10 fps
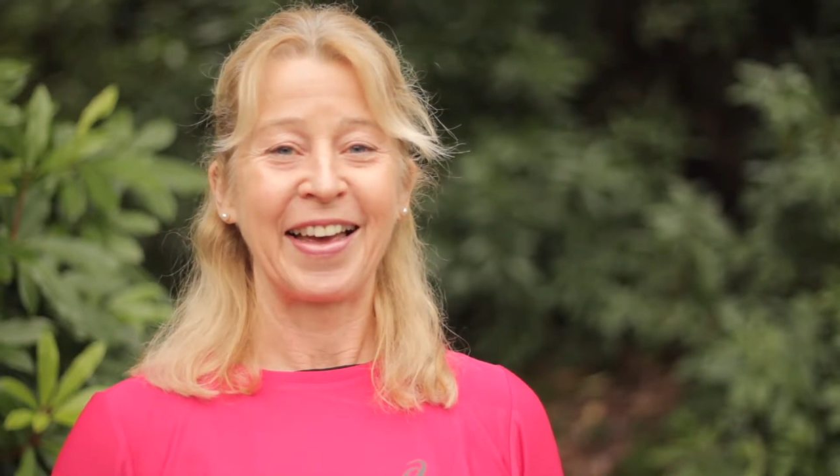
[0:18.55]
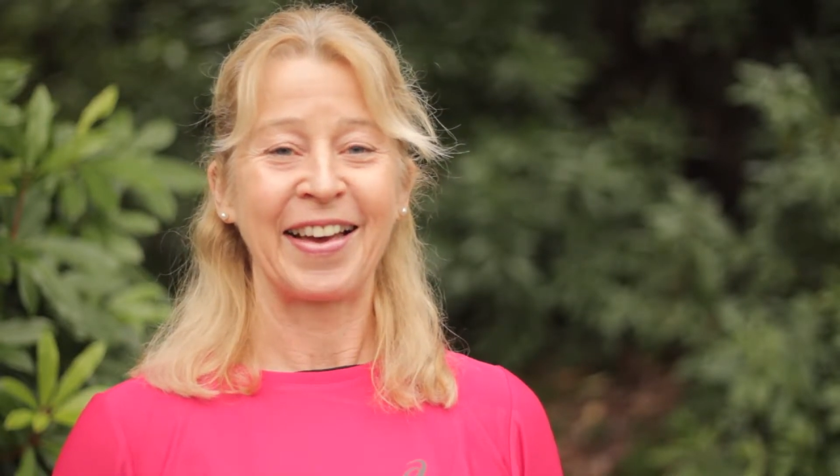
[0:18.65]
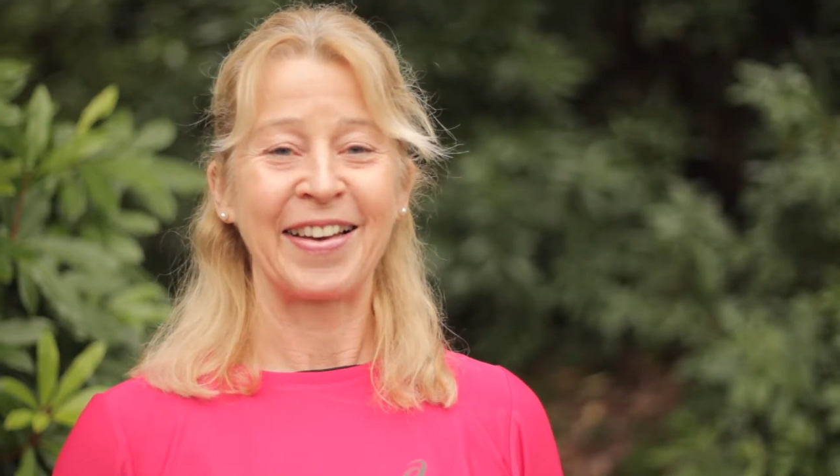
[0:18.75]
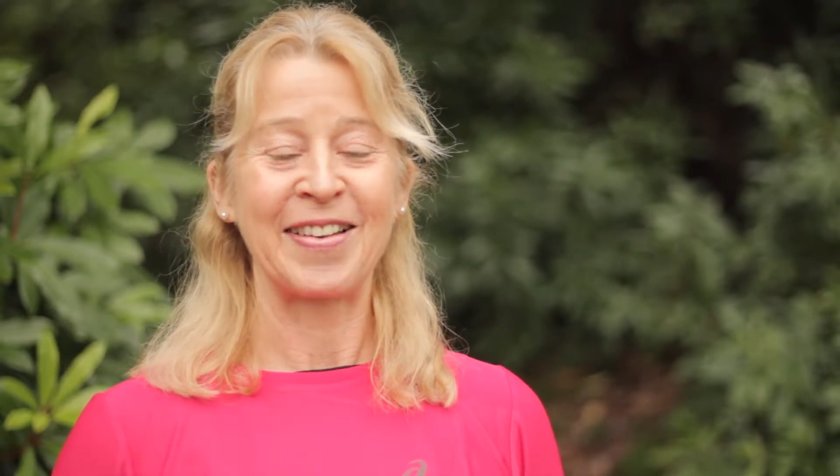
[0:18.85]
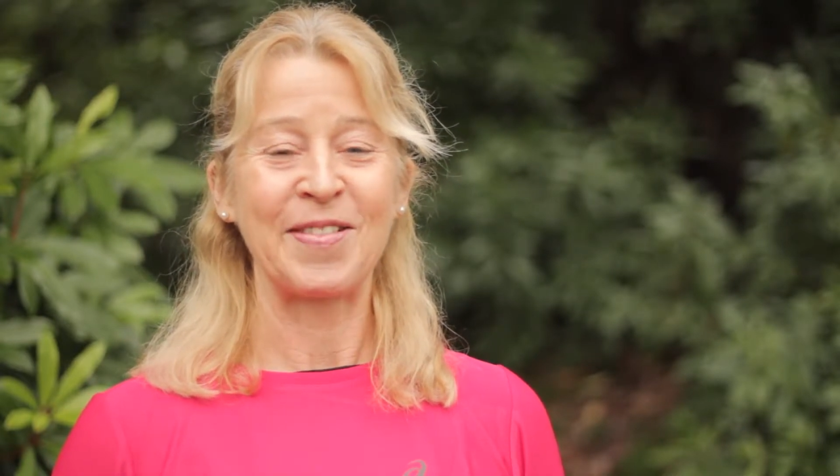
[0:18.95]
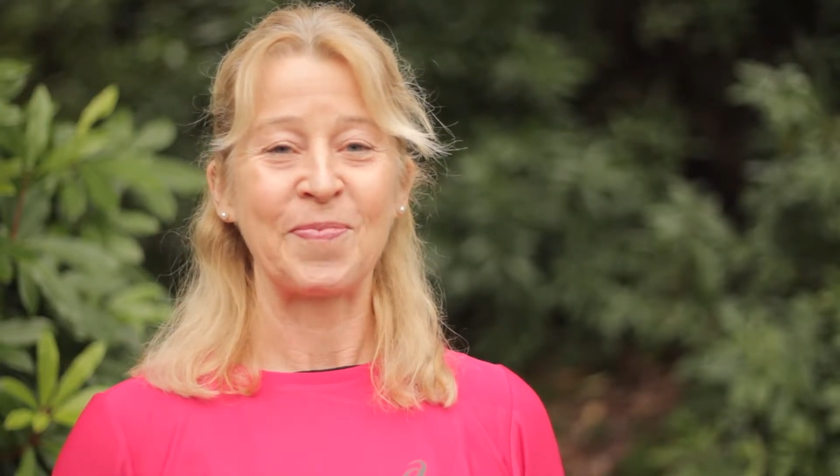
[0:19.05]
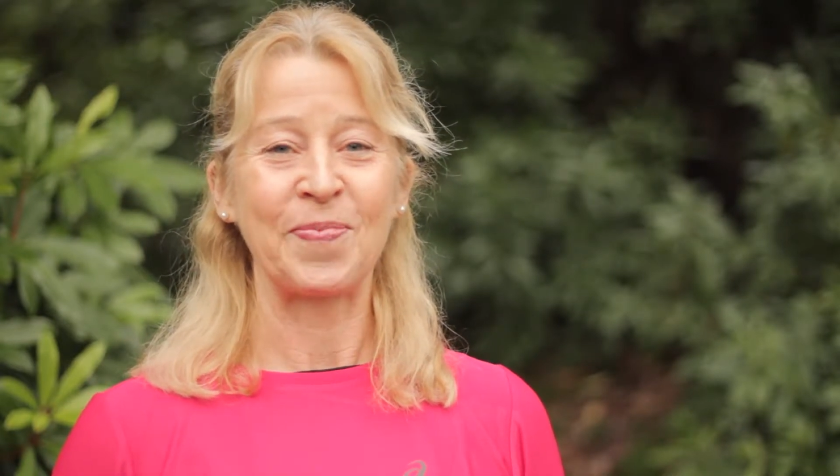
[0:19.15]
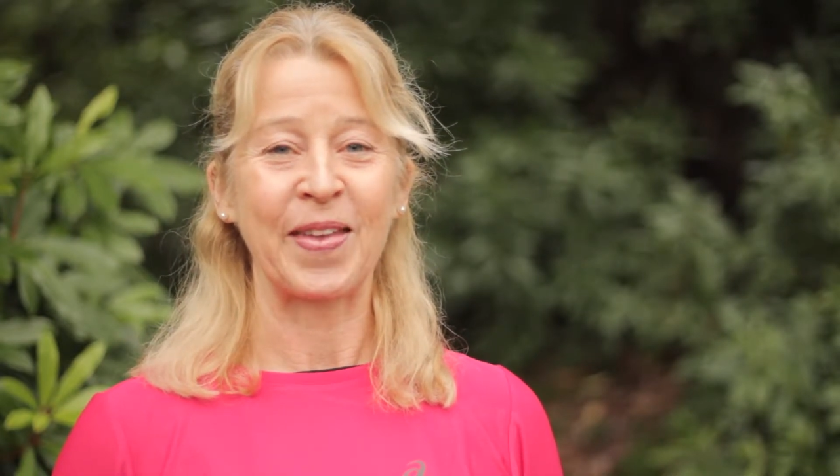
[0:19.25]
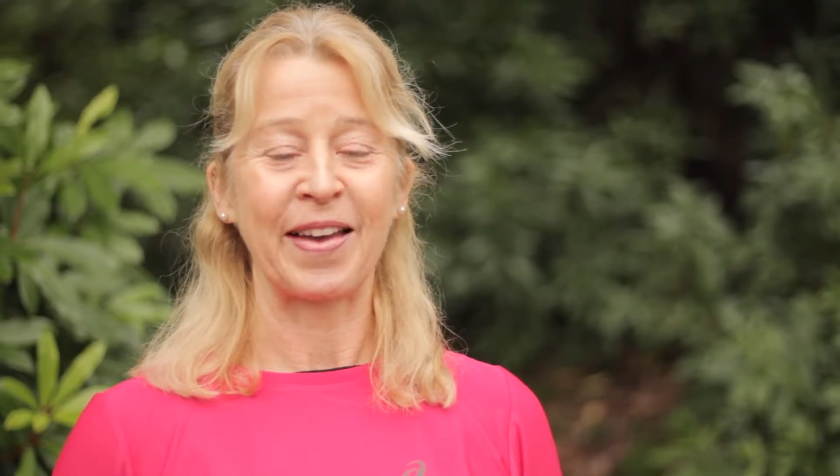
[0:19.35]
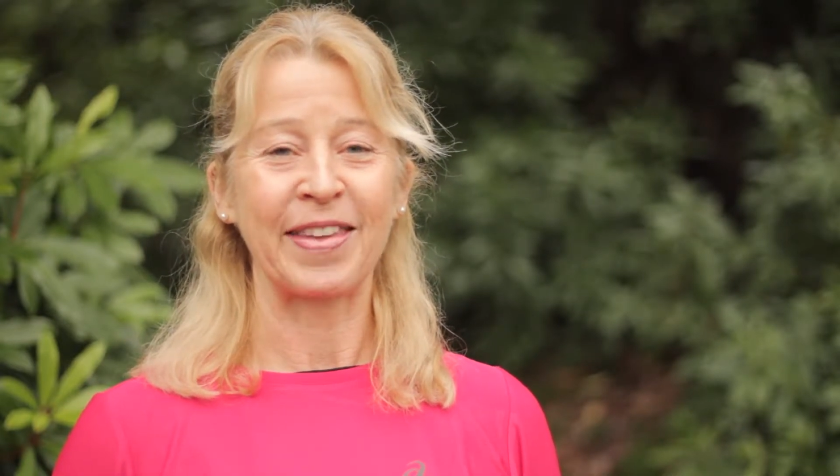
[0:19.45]
Um,
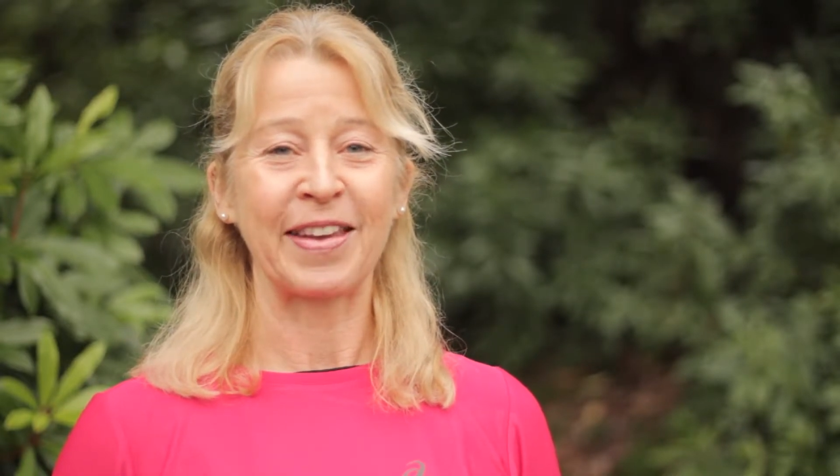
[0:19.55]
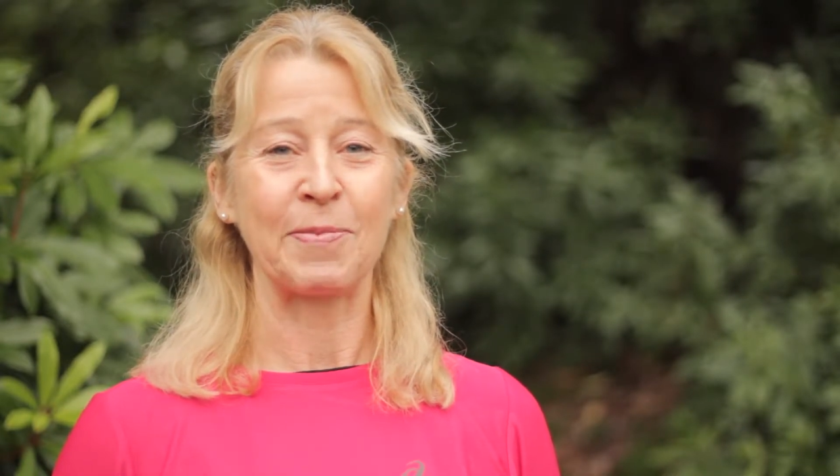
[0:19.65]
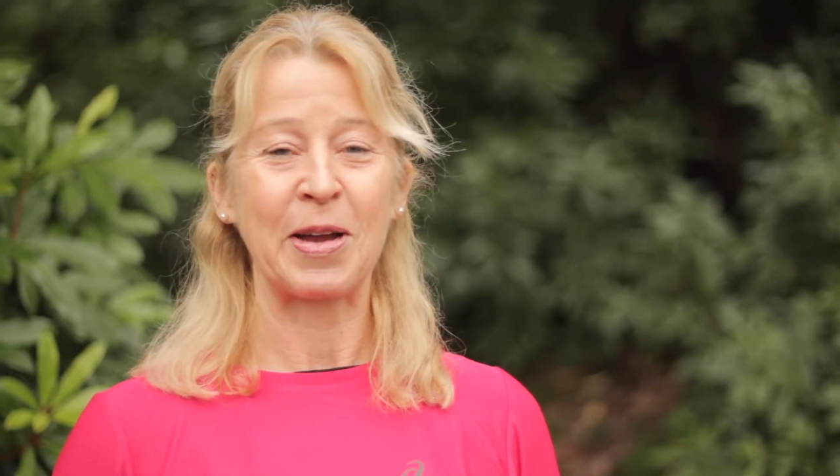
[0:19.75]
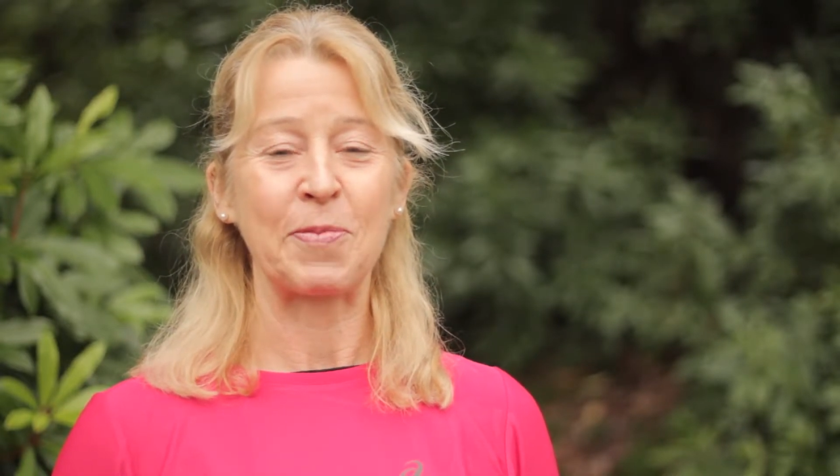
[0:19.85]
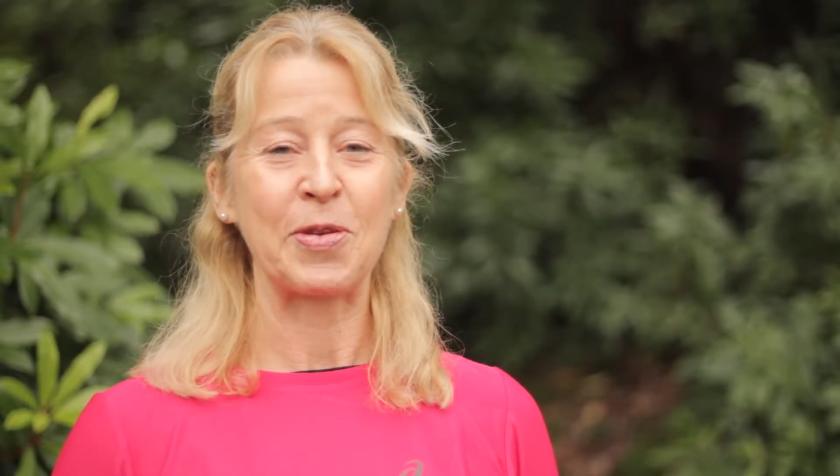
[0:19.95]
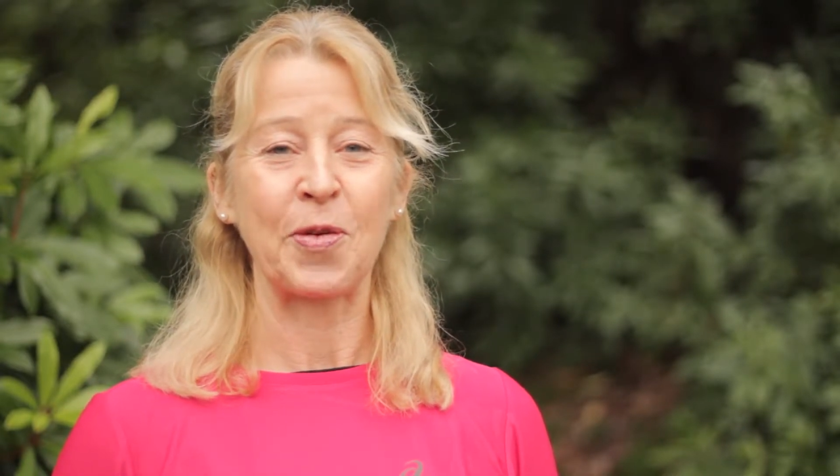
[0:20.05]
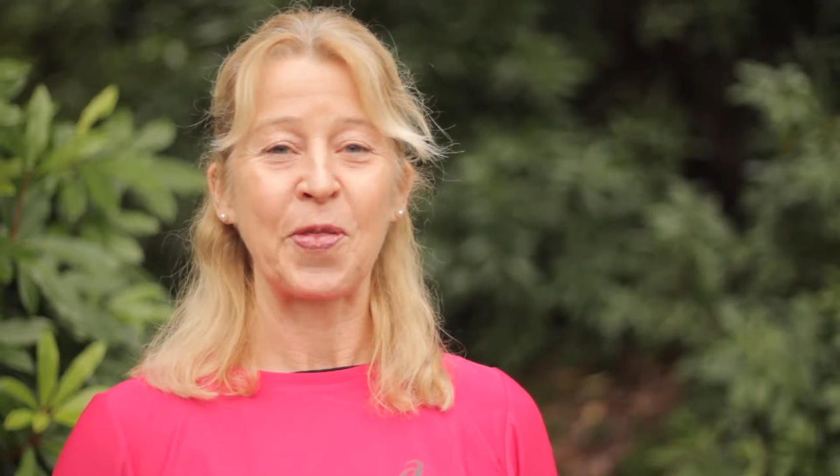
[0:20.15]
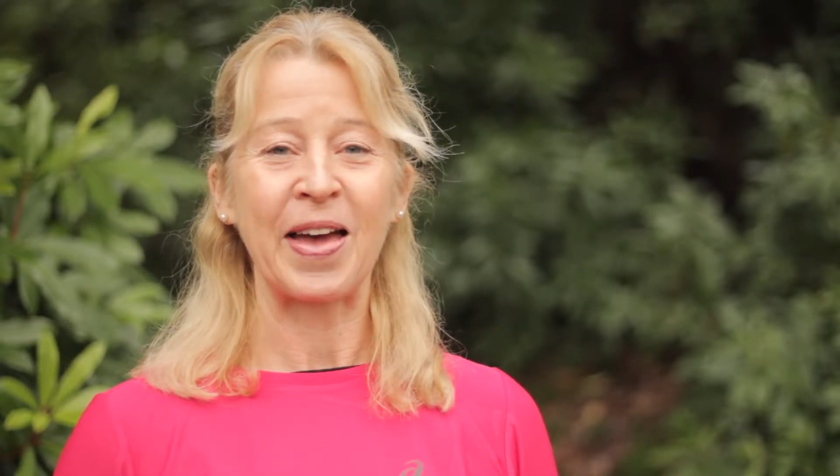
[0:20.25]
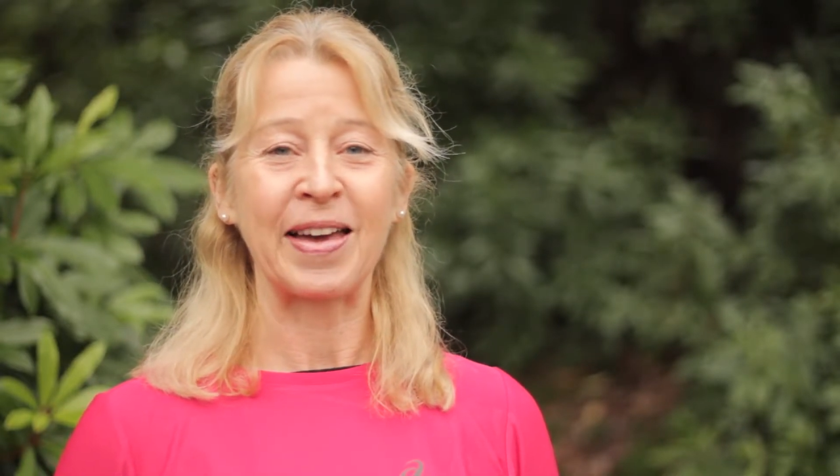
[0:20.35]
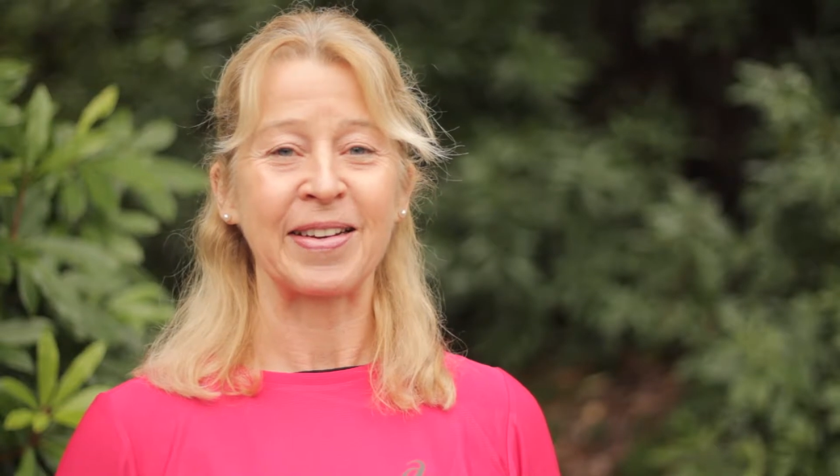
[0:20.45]
I think I'm now
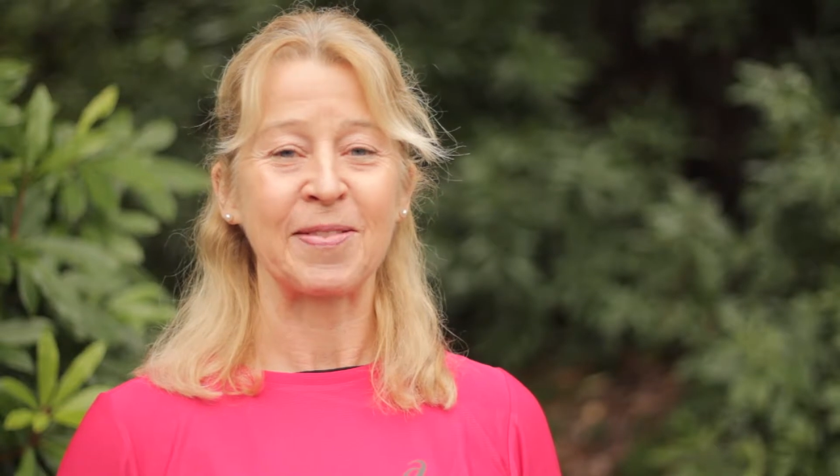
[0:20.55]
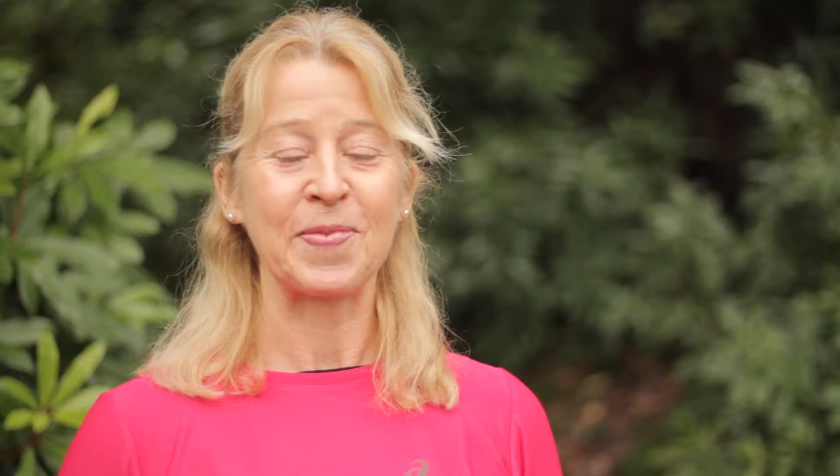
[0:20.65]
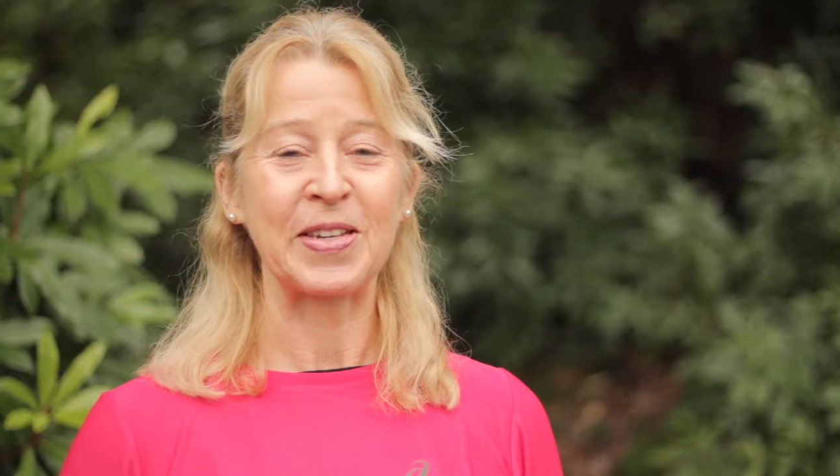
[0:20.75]
beyond that, and I'm,